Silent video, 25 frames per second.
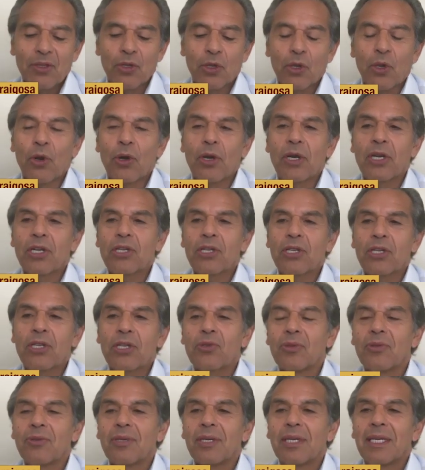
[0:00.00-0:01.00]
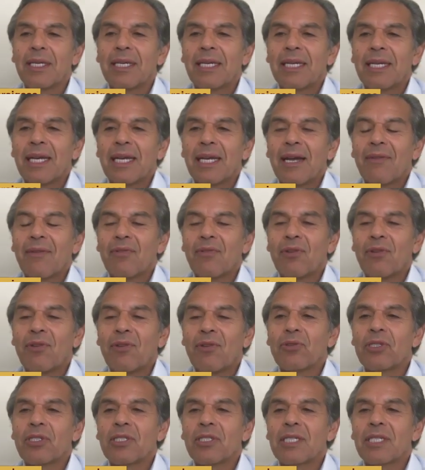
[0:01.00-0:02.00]
Dolores, who I've
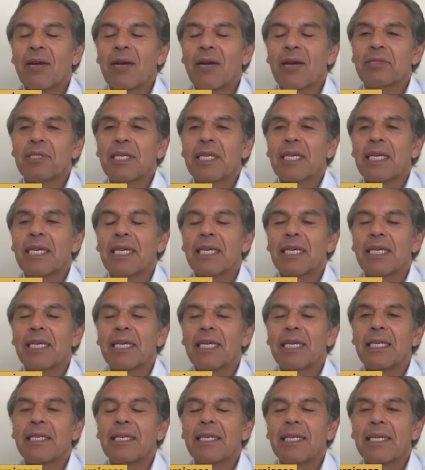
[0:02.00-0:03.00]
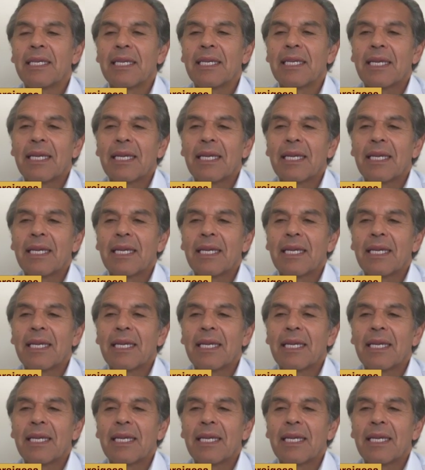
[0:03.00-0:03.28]
known since I was a kid and